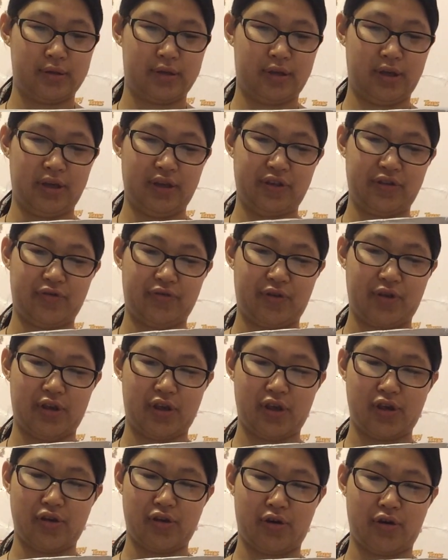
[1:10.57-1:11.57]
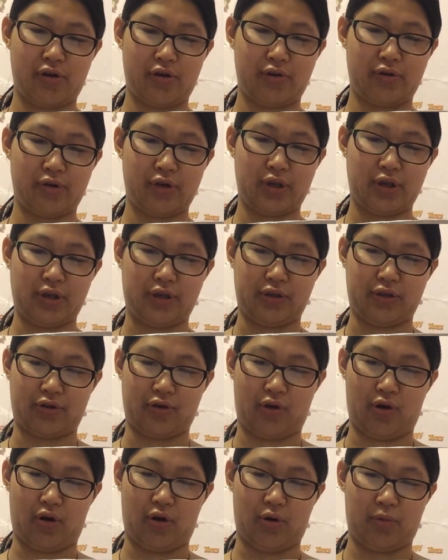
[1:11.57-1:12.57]
This video is
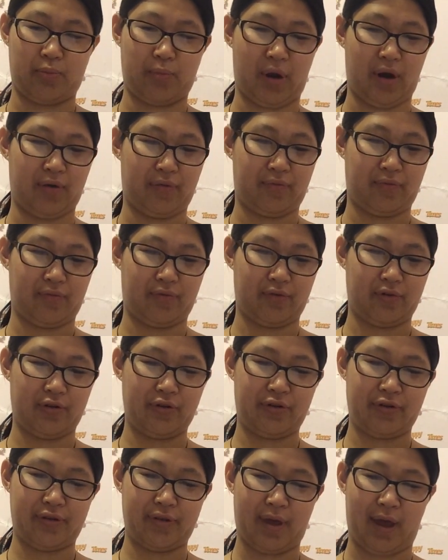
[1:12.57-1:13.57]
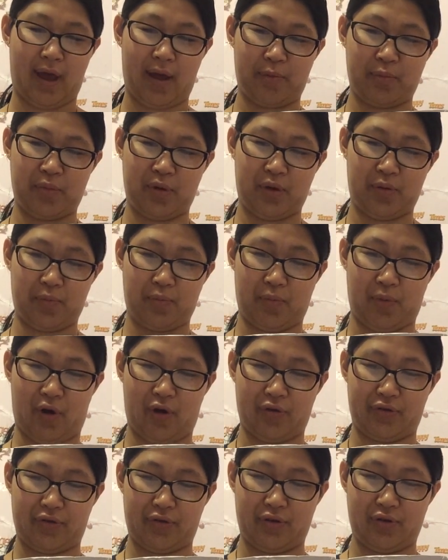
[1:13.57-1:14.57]
called My First Time
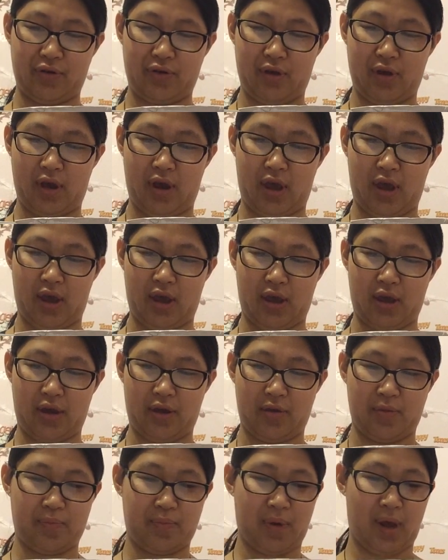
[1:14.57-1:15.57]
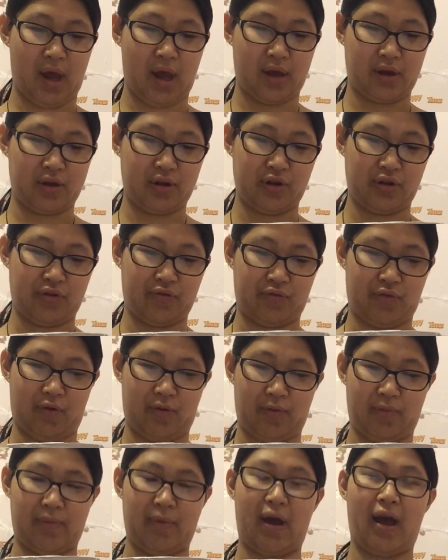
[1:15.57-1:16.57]
Unboxing a Package
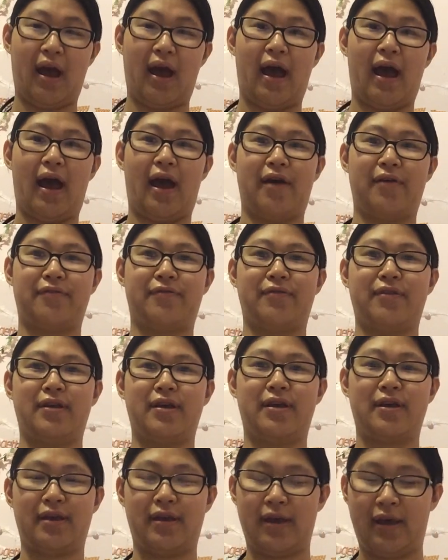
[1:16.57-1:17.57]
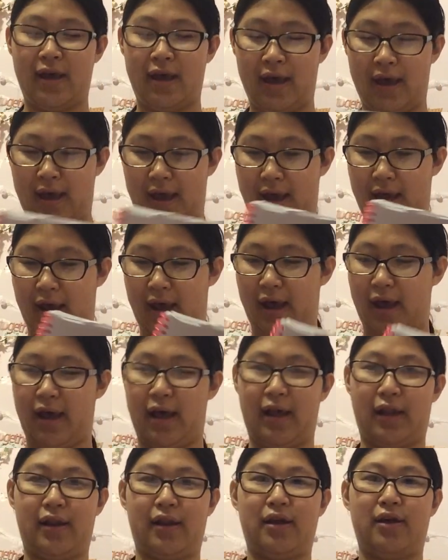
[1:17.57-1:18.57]
from Ivory
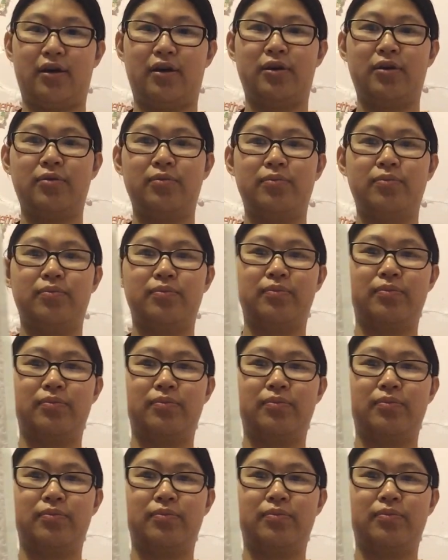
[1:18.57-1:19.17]
Ella.